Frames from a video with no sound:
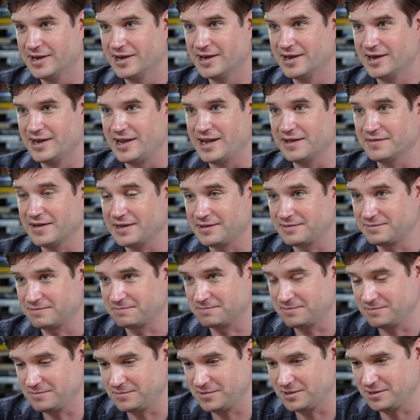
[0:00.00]
Yeah. And like
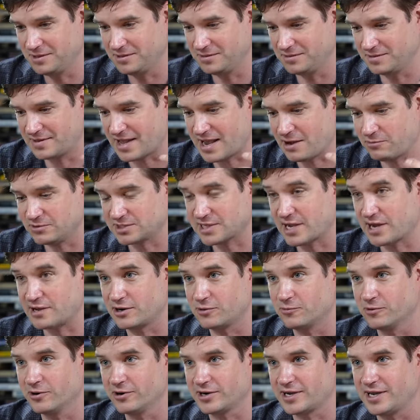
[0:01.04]
that was kind
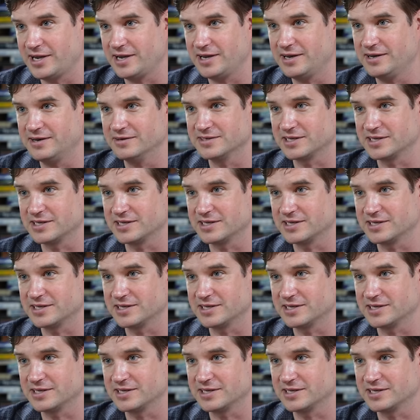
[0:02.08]
of working.